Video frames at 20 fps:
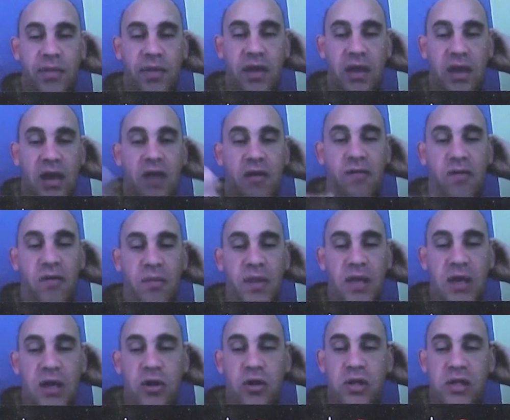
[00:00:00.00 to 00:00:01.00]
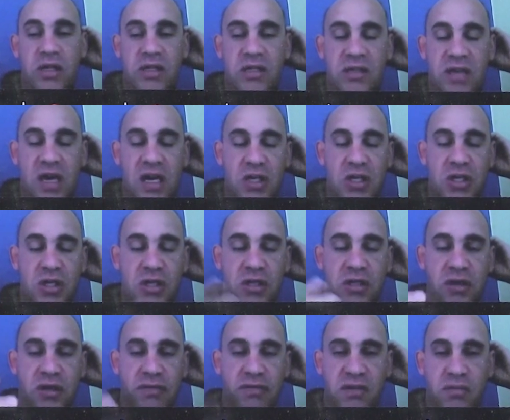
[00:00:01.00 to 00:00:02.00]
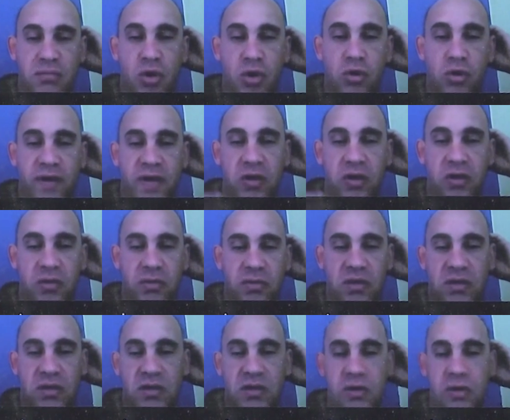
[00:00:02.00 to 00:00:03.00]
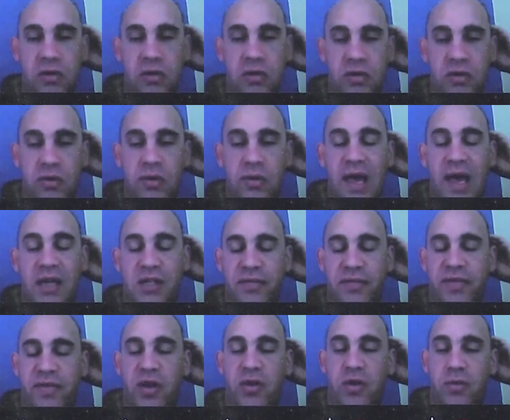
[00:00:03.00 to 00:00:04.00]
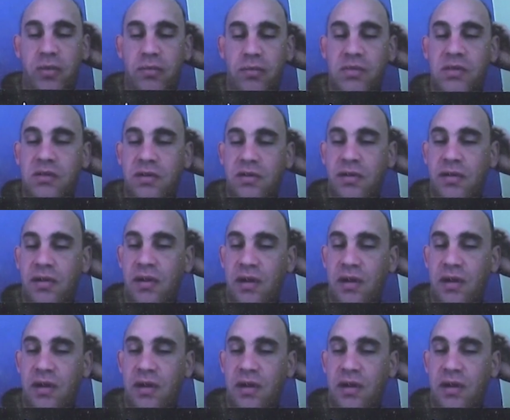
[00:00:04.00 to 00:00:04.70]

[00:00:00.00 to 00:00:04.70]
The early stages of small volumes to larger volumes.